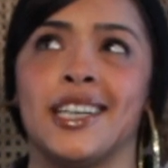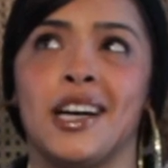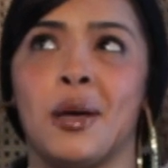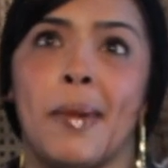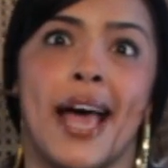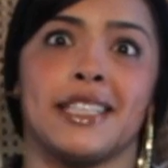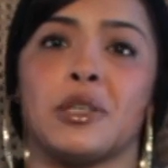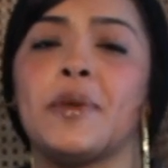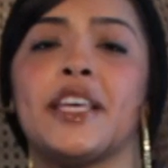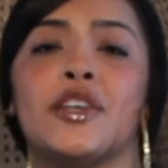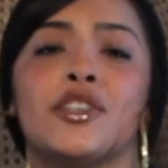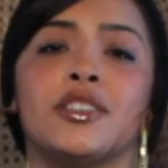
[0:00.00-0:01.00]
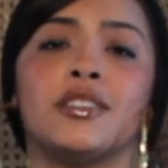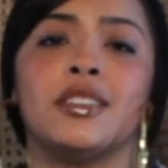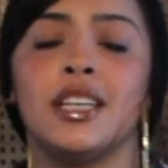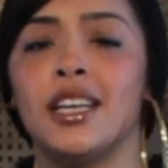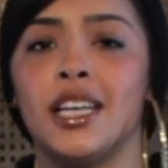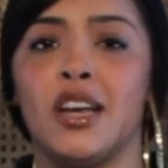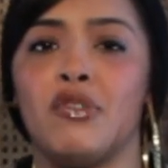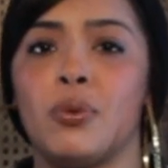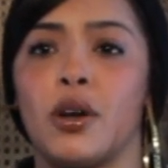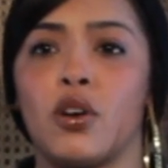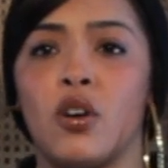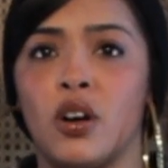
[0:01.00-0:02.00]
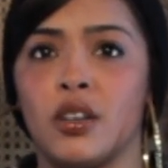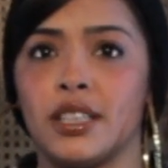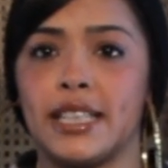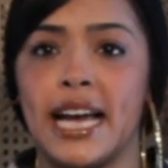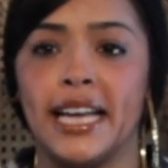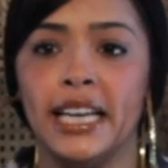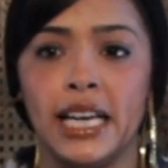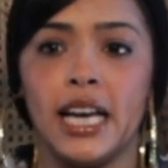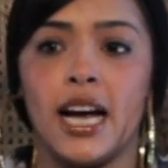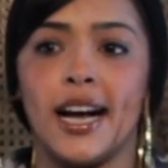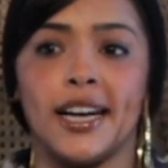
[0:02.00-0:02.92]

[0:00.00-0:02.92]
a mass appeal, if you want to call it that.